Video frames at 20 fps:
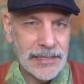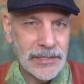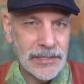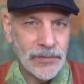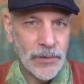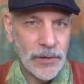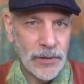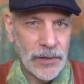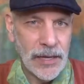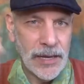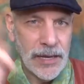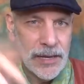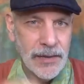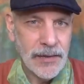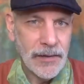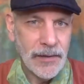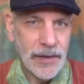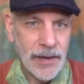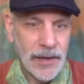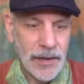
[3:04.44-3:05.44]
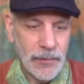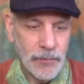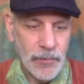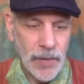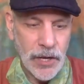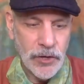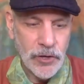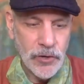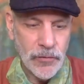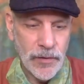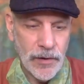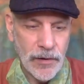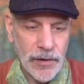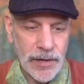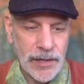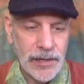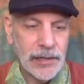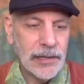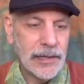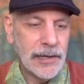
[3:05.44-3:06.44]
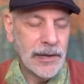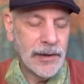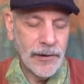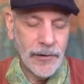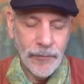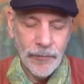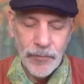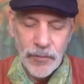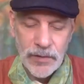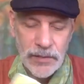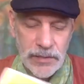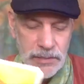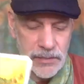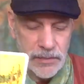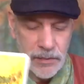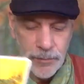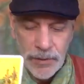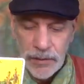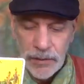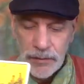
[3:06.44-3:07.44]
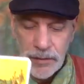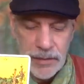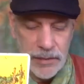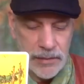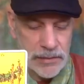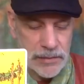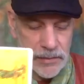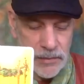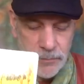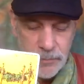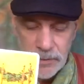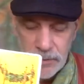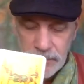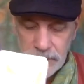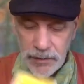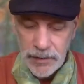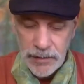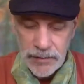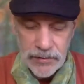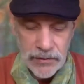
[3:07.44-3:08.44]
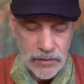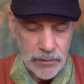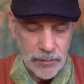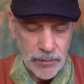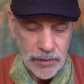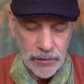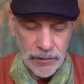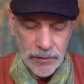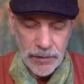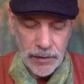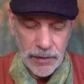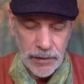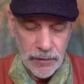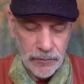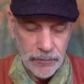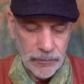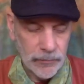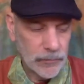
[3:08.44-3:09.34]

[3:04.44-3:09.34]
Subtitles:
has really made you very clear, stability, stability, stability.